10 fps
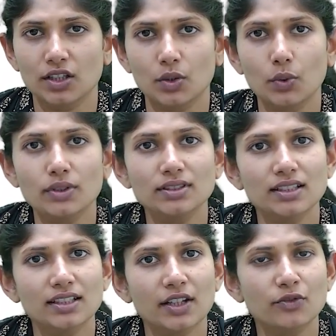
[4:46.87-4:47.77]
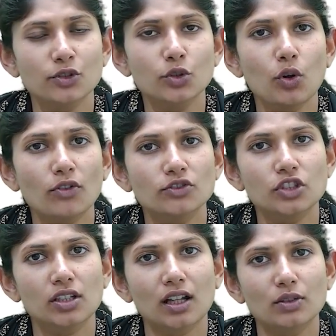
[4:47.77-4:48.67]
who is a nephew of
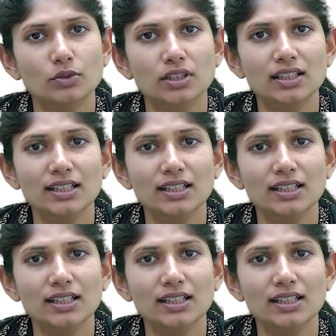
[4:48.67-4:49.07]
Jalaluddin